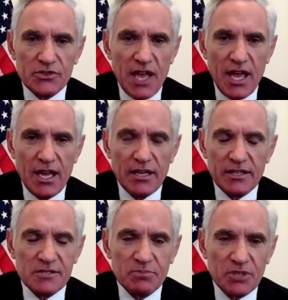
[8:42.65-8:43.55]

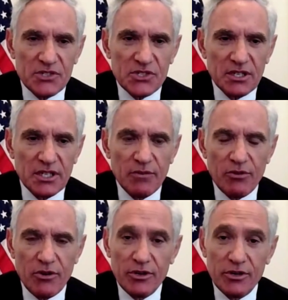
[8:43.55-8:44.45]
saying explicitly
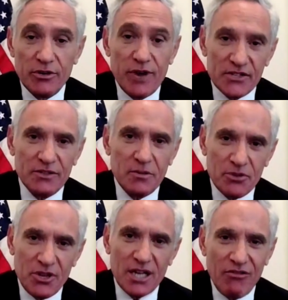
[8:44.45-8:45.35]
we're going to aggressively
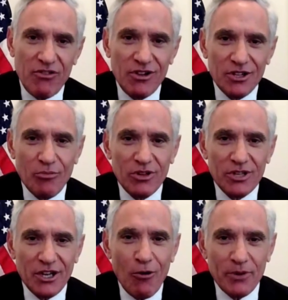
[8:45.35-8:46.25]
protect the
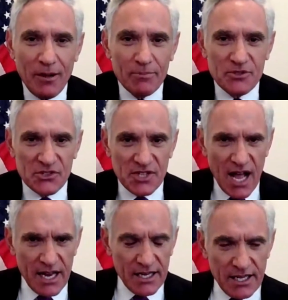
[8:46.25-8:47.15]
vulnerable and open up
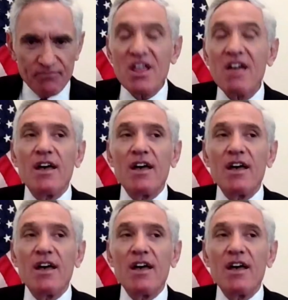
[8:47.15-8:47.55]
society.